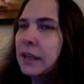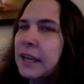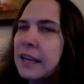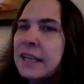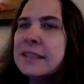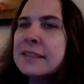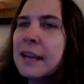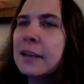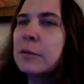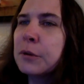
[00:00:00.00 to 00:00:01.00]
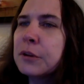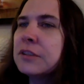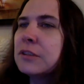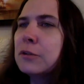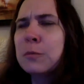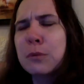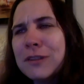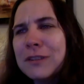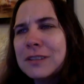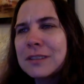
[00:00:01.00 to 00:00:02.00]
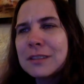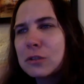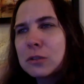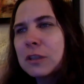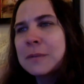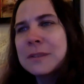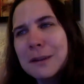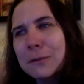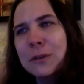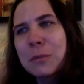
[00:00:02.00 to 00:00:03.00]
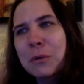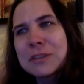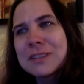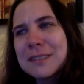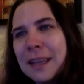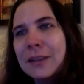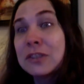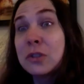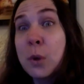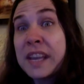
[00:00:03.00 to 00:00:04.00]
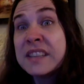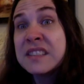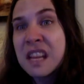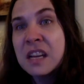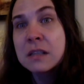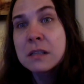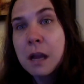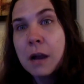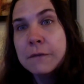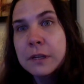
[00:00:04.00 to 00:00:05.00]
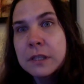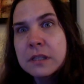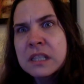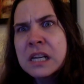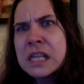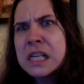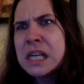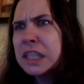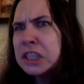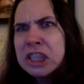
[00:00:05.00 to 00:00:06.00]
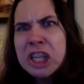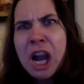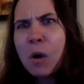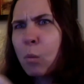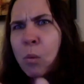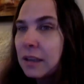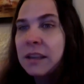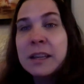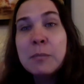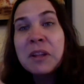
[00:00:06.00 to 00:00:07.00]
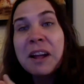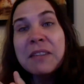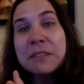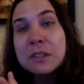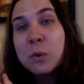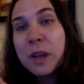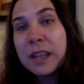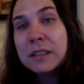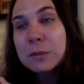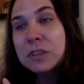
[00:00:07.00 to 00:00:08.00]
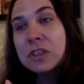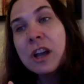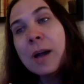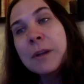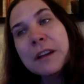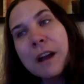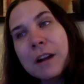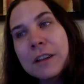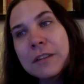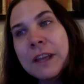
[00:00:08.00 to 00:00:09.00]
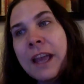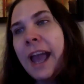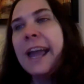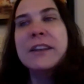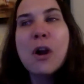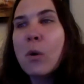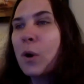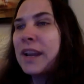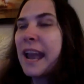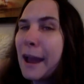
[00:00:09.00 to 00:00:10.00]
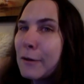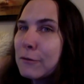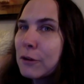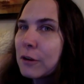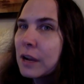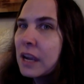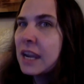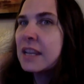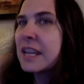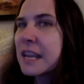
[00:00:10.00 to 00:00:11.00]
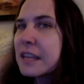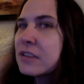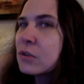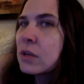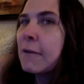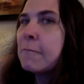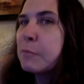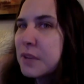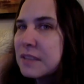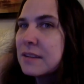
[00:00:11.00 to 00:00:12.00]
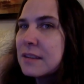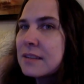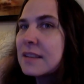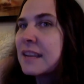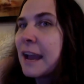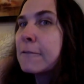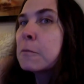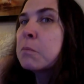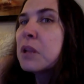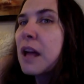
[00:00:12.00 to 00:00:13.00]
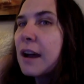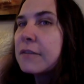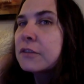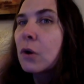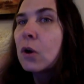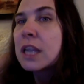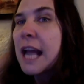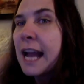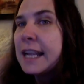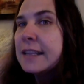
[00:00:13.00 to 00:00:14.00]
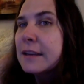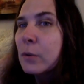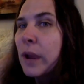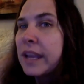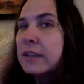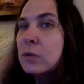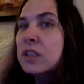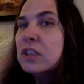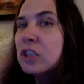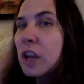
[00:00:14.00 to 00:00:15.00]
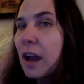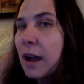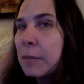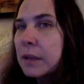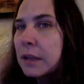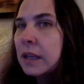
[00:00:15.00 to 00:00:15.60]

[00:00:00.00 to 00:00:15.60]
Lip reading: He didn't send a person who had previously screwed up several important sales to a sales conference. He bluffed his way into a job at Cardiff, and no one ever in the history of business has ever bluffed or lied their way into a job,